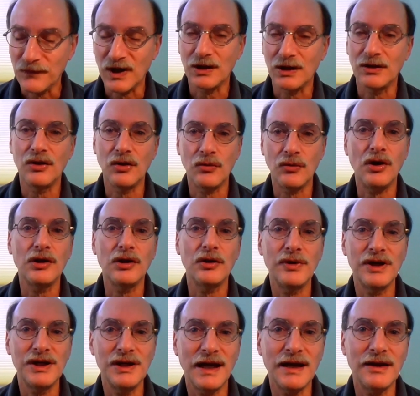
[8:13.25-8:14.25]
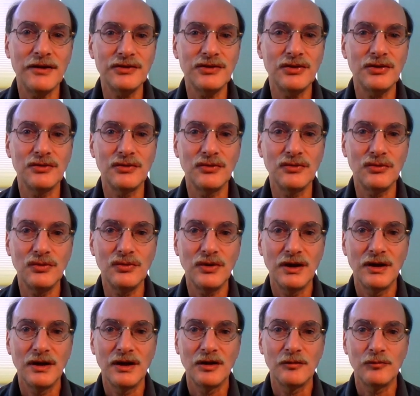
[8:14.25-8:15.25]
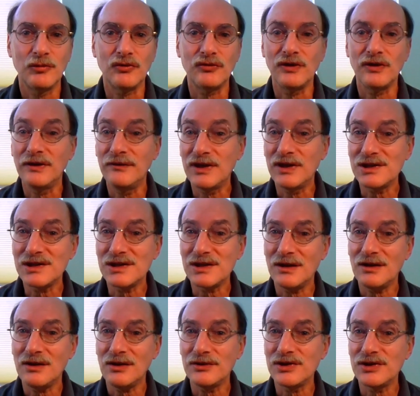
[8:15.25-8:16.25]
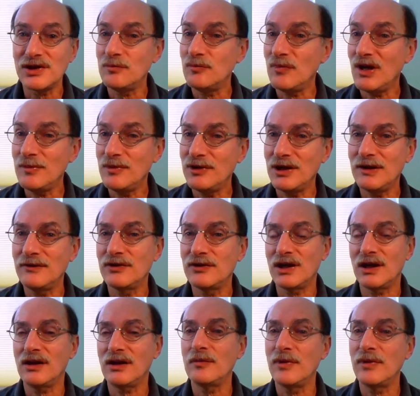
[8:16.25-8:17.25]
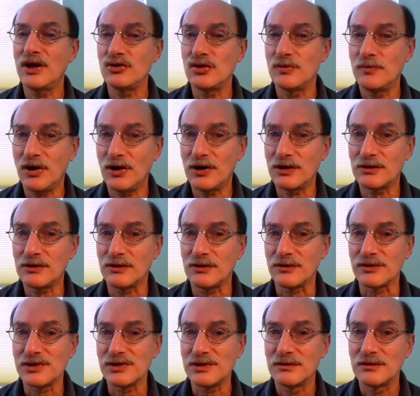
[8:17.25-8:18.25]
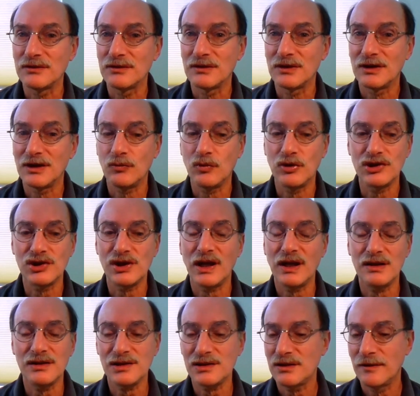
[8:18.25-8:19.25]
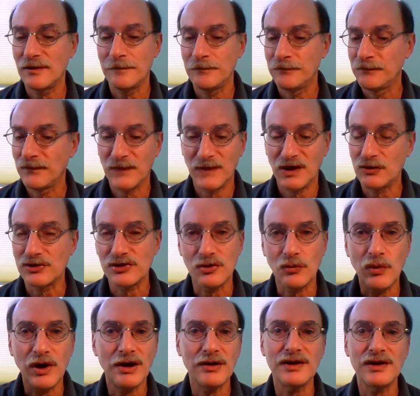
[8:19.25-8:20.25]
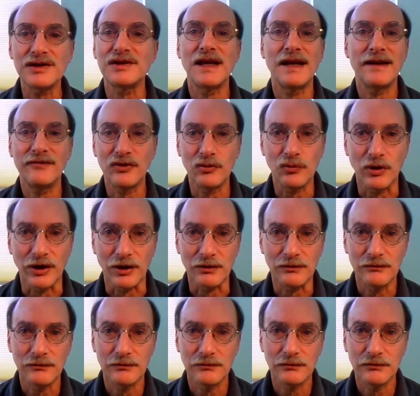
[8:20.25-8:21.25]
You can go all the way down to both living cells and maybe even to elementary particles, in which case there is awareness everywhere,